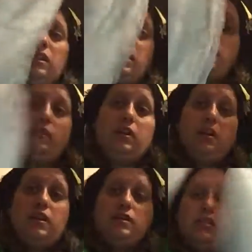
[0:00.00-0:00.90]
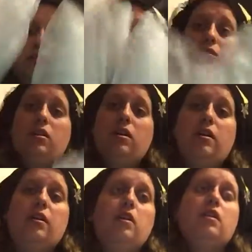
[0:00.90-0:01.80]
and whatnot, so
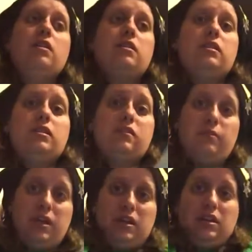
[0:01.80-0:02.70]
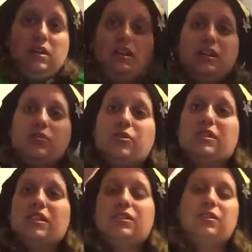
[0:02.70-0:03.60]
these will be
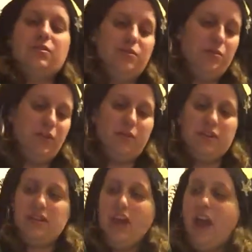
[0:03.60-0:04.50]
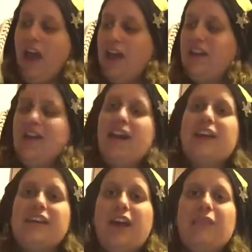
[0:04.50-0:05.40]
interesting to work with.
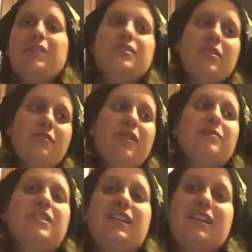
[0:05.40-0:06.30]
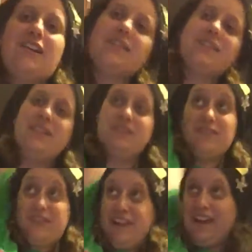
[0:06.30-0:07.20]
I can't really do it while I'm sitting down because I
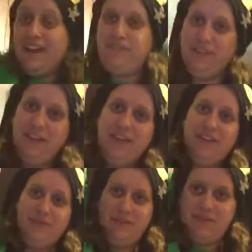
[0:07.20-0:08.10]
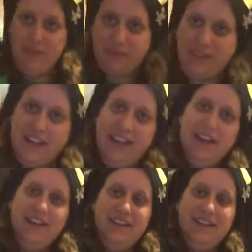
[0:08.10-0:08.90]
don't have the arm movement, but yeah.